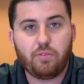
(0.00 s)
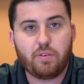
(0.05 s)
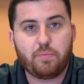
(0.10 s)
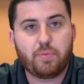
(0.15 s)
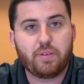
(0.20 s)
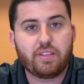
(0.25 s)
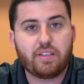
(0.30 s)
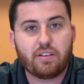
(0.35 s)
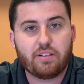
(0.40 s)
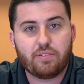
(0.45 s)
We've
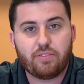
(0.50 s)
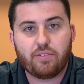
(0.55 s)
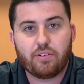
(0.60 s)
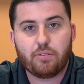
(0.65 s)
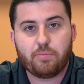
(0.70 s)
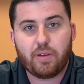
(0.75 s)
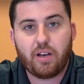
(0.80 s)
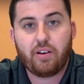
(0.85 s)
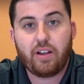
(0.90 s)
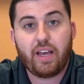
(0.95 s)
been there for
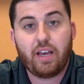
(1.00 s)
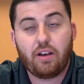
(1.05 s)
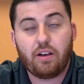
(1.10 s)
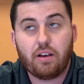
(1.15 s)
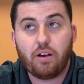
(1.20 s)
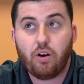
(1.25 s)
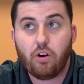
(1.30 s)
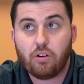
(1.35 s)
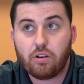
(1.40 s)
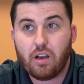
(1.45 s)

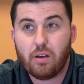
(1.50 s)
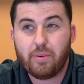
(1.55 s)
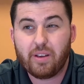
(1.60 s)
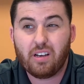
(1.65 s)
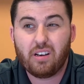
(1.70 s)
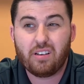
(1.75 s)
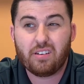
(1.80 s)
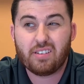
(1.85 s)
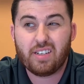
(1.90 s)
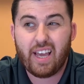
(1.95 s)
about coming
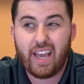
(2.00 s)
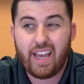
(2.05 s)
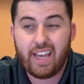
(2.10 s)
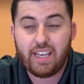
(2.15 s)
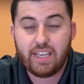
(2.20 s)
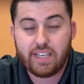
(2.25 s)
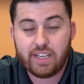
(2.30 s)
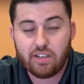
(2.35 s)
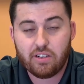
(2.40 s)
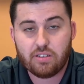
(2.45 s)
on
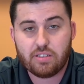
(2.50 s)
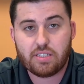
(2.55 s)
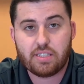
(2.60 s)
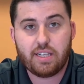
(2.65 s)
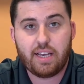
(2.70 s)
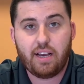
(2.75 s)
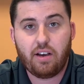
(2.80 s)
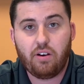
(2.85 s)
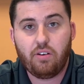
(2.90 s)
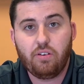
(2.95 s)
8 years
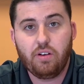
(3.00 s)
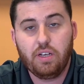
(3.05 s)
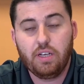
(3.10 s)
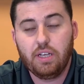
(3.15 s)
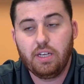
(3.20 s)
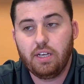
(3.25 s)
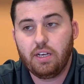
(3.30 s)
now.